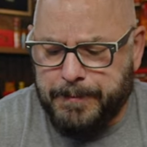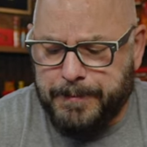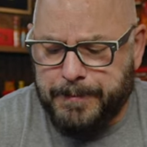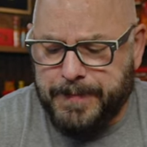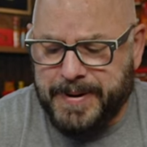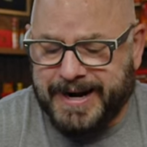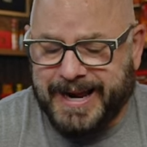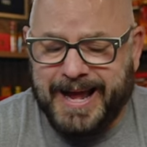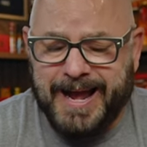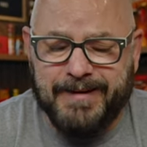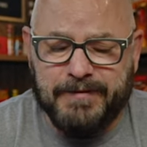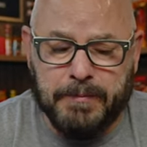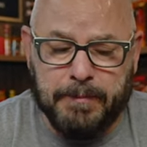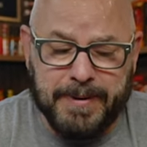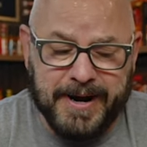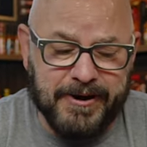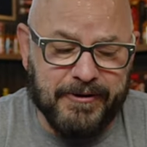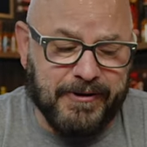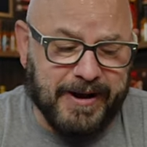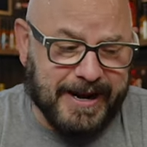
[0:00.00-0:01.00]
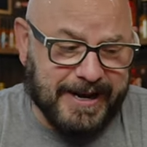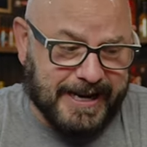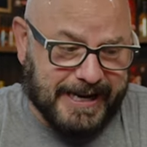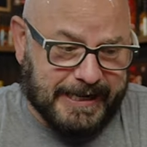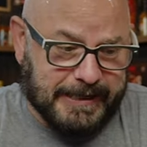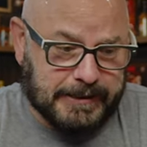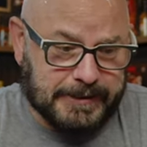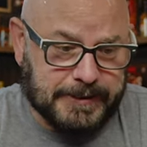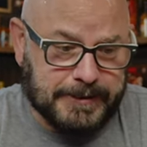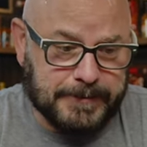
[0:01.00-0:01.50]
But I have a better idea.
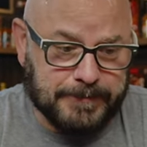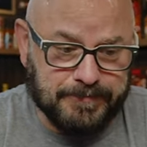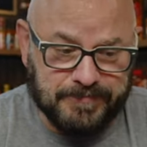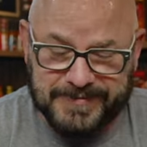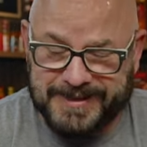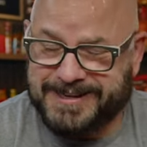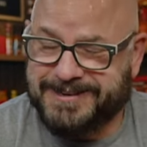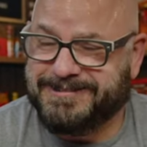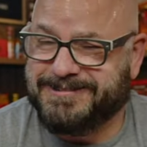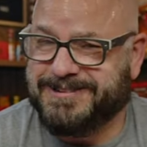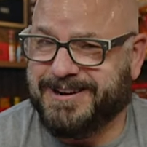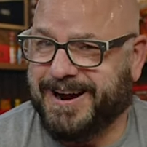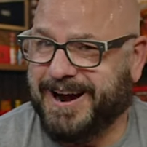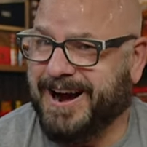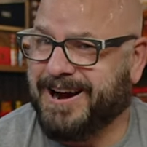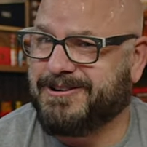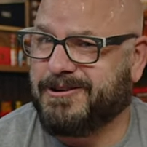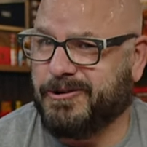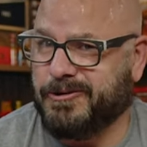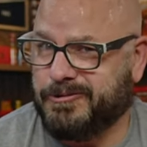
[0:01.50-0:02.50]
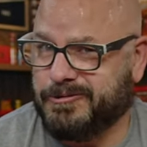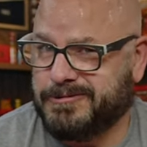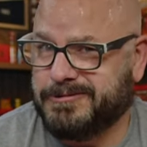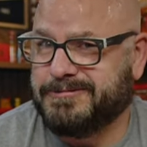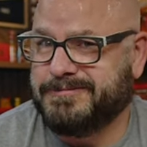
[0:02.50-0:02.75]
Taco.